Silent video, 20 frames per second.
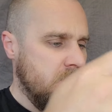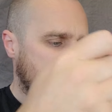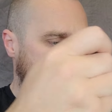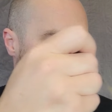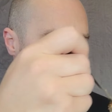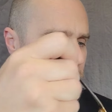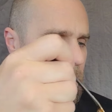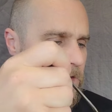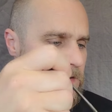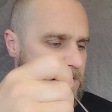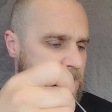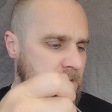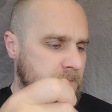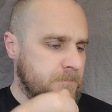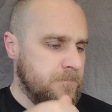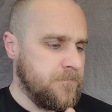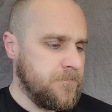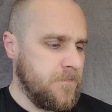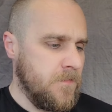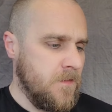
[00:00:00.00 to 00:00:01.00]
And
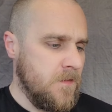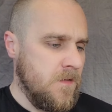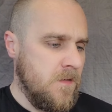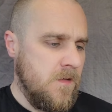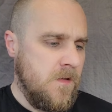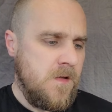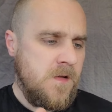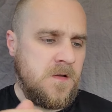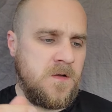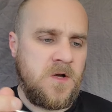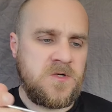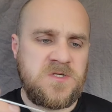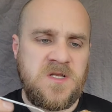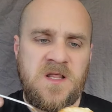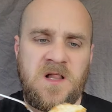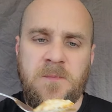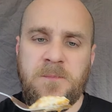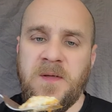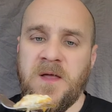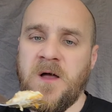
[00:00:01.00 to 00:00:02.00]
there's a
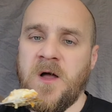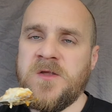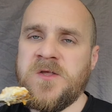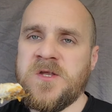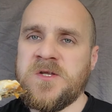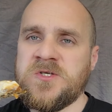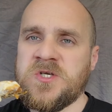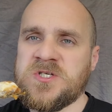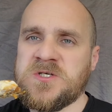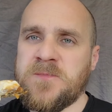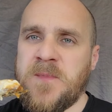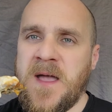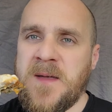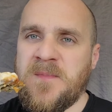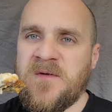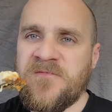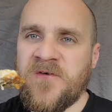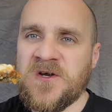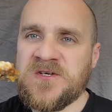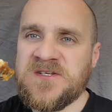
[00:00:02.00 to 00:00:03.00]
little bit of onion. Just spied
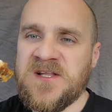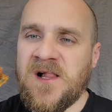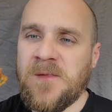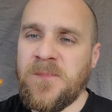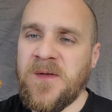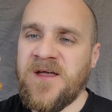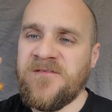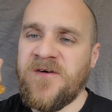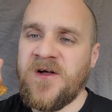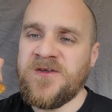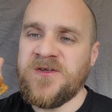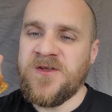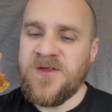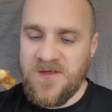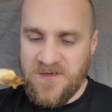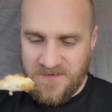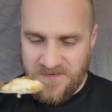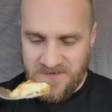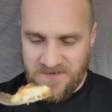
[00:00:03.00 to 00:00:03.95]
my first little bit of onion.